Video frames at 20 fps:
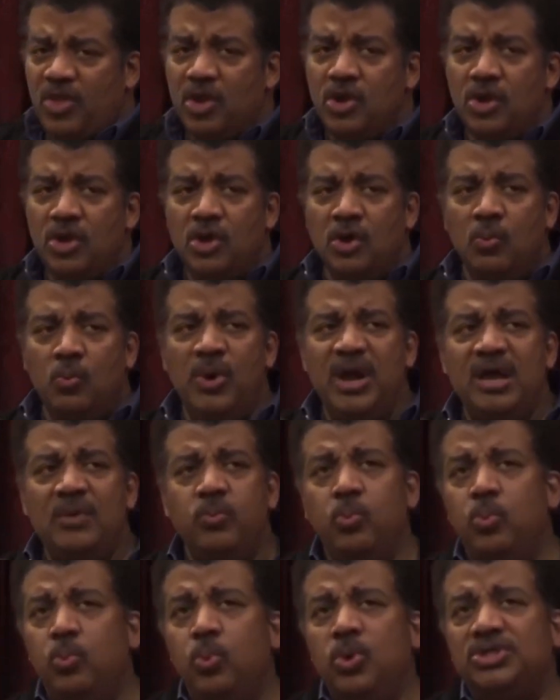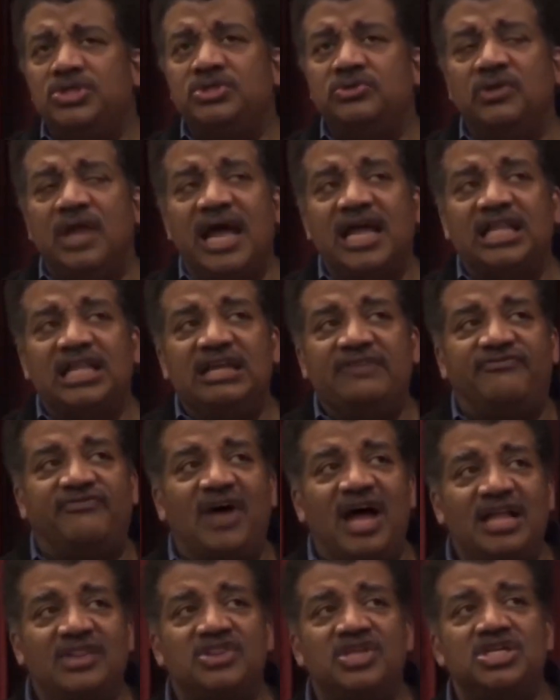Where would you likely
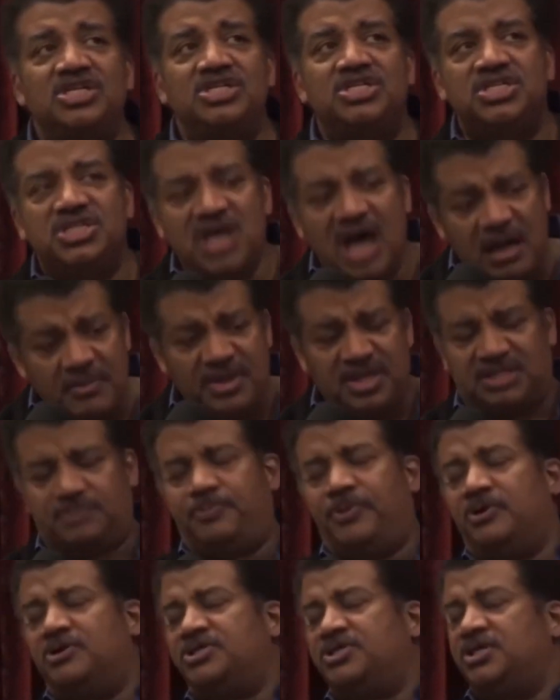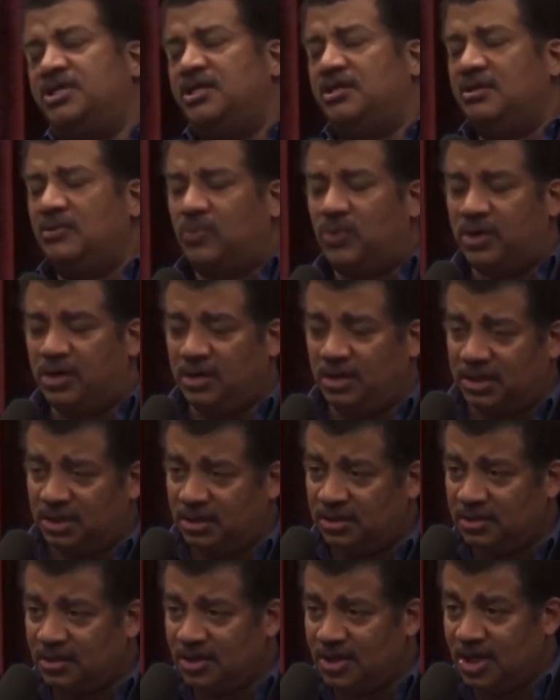find the dumbest person in the world?
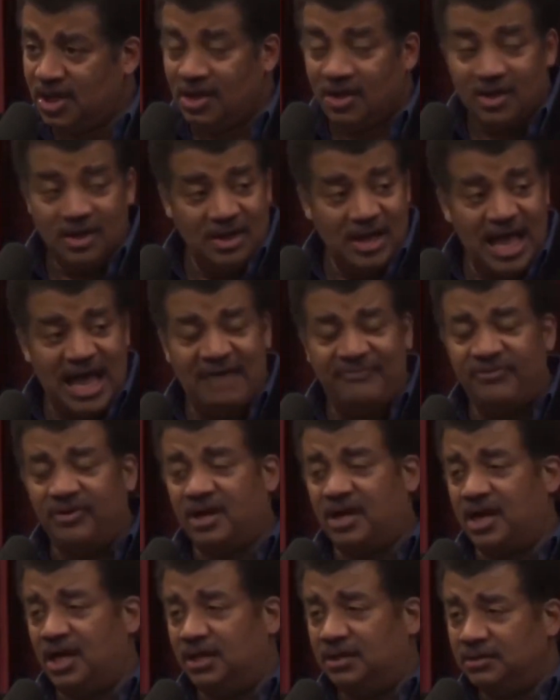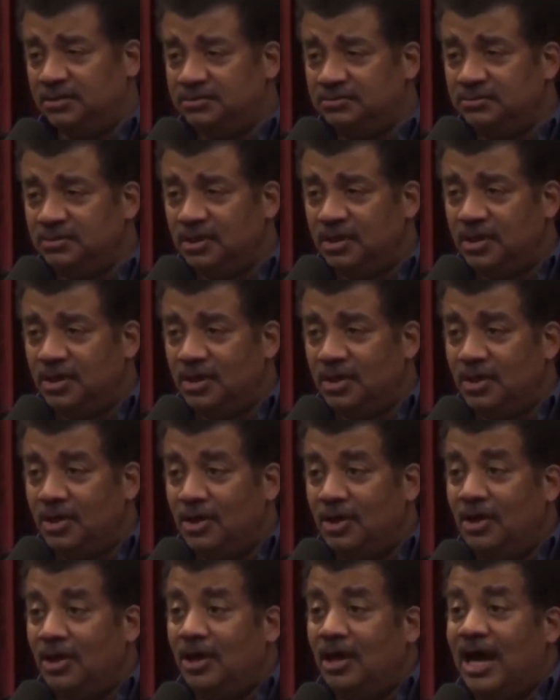Africa.
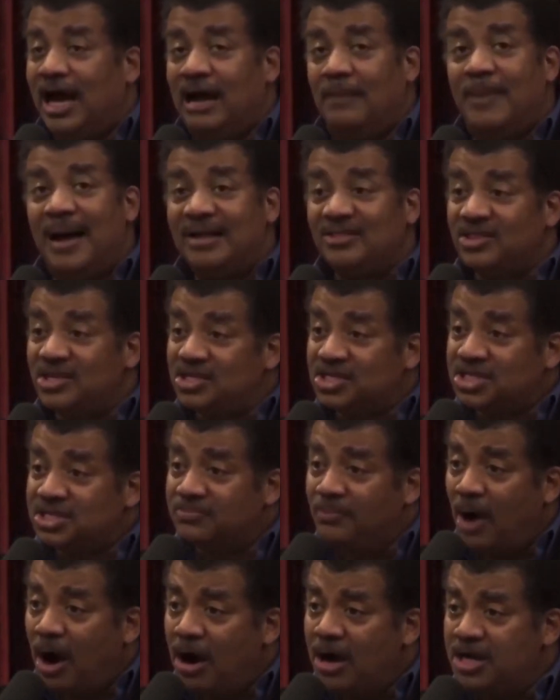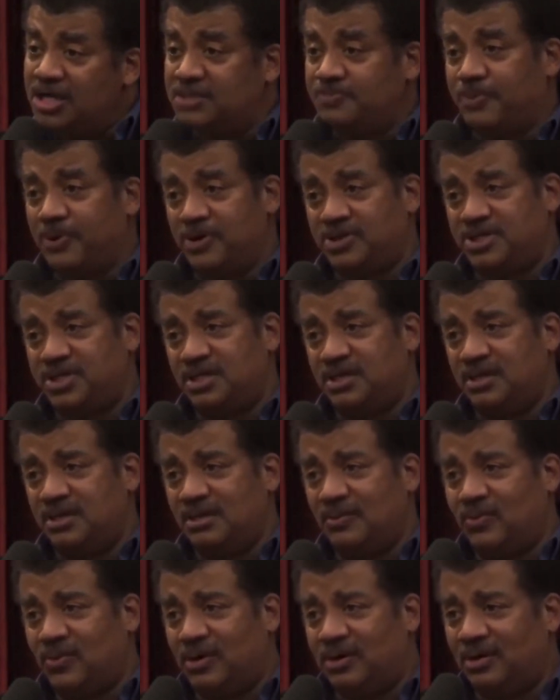How about the smartest person in the
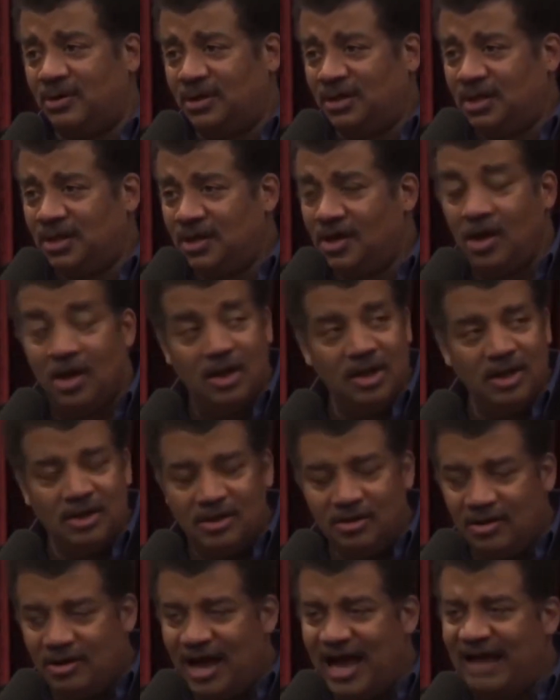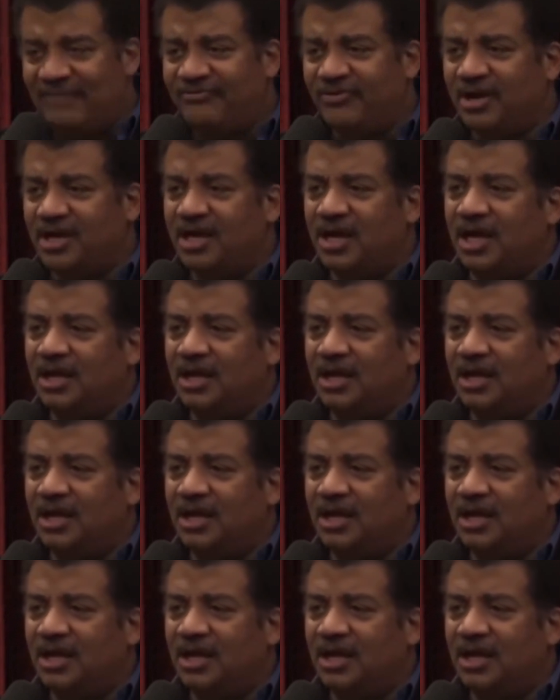world? Africa.